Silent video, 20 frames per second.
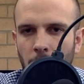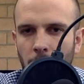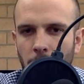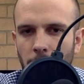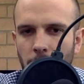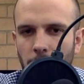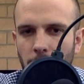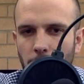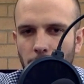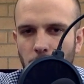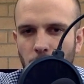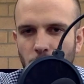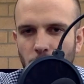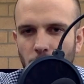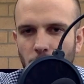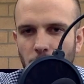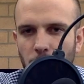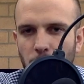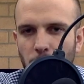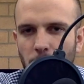that Trello
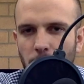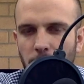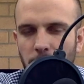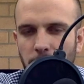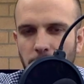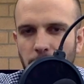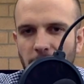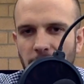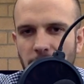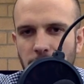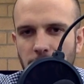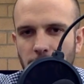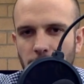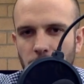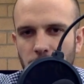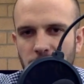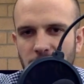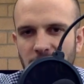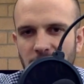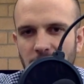is probably best for
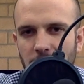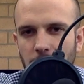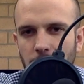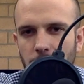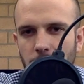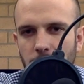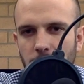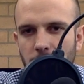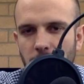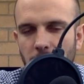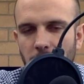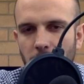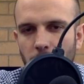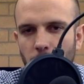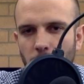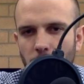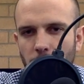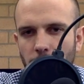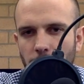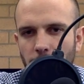teams
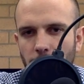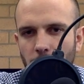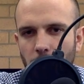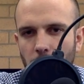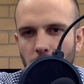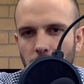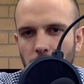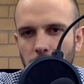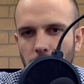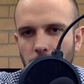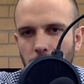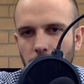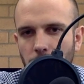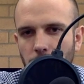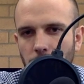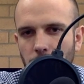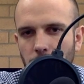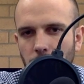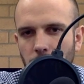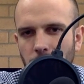anywhere from
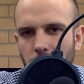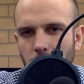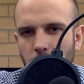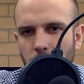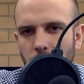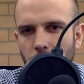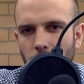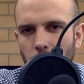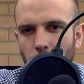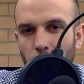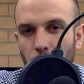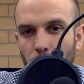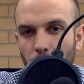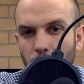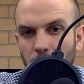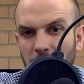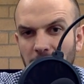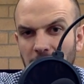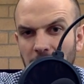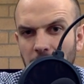
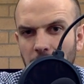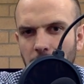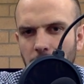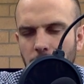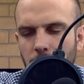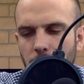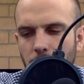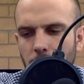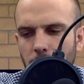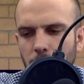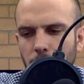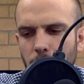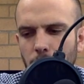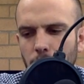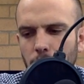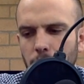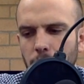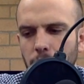3 to